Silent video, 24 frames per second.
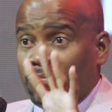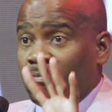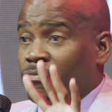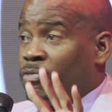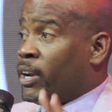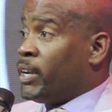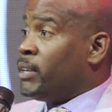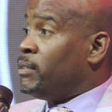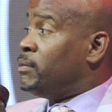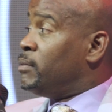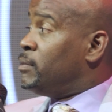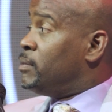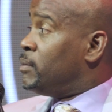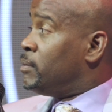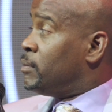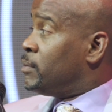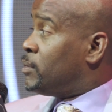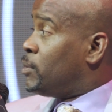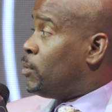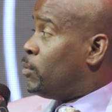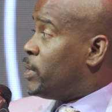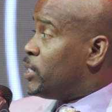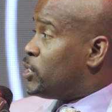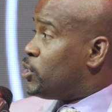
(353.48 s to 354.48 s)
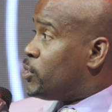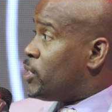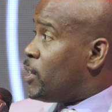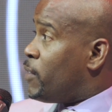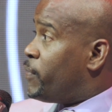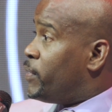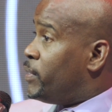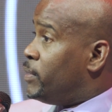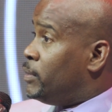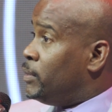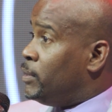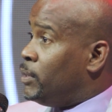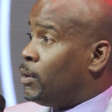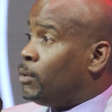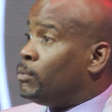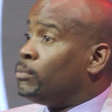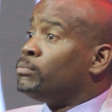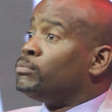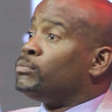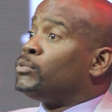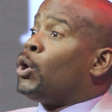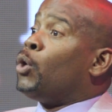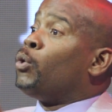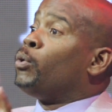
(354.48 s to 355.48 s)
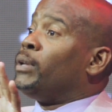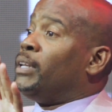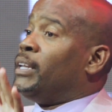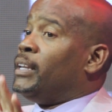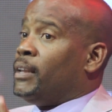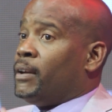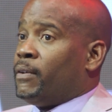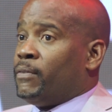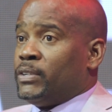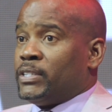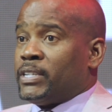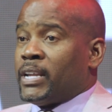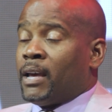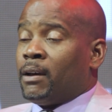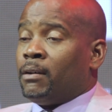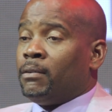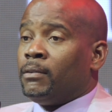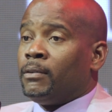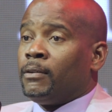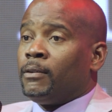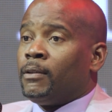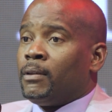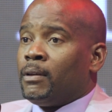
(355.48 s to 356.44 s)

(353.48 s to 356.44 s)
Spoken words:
right? Don't get yourself in, totally leveraged out.